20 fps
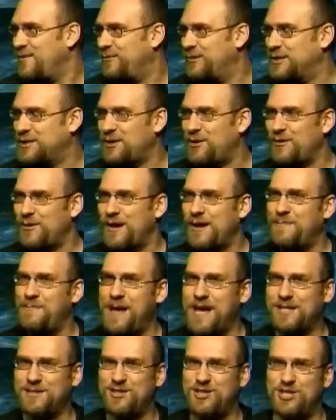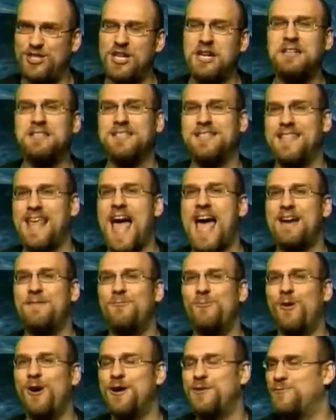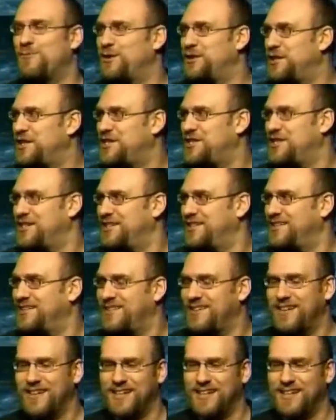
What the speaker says: which already makes just that one religion